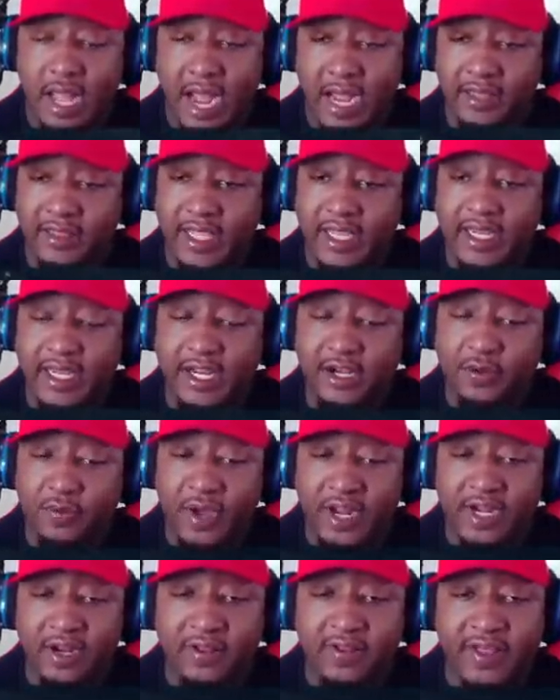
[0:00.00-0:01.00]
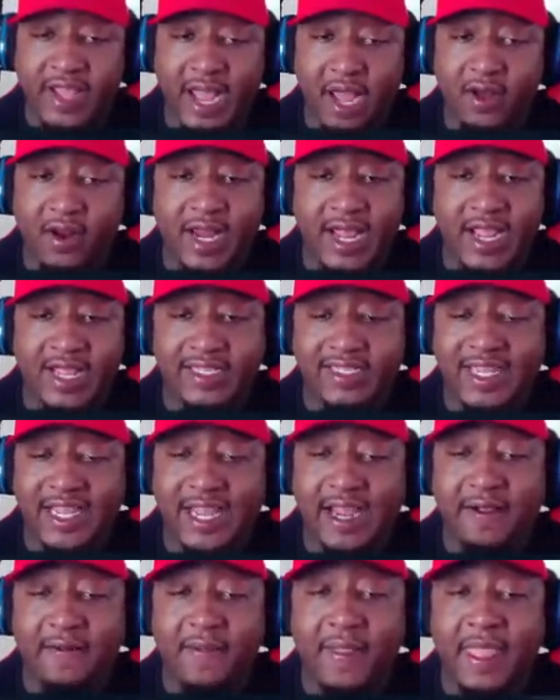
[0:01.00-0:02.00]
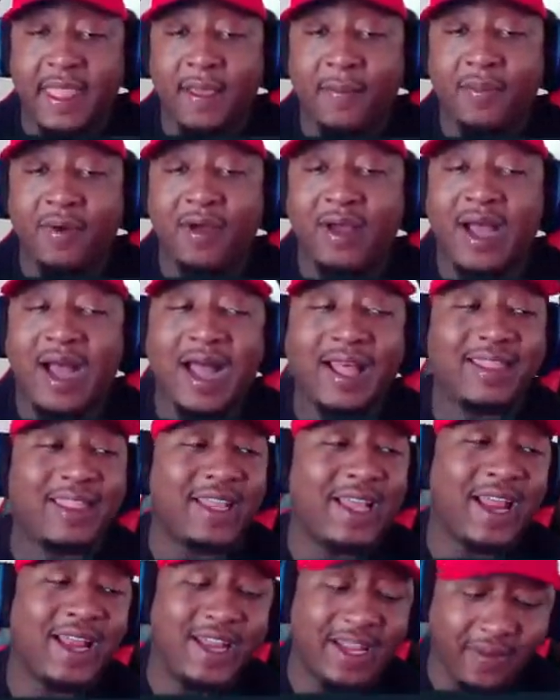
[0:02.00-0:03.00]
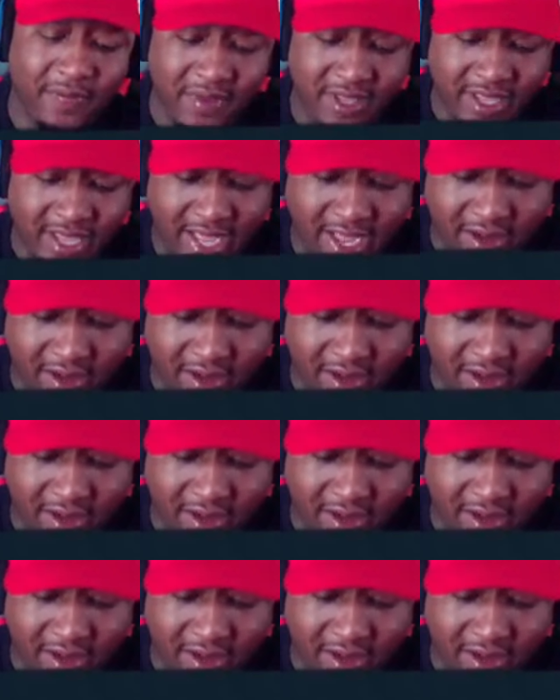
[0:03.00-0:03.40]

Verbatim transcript: I think they do got another Outlast game, but I think I need me an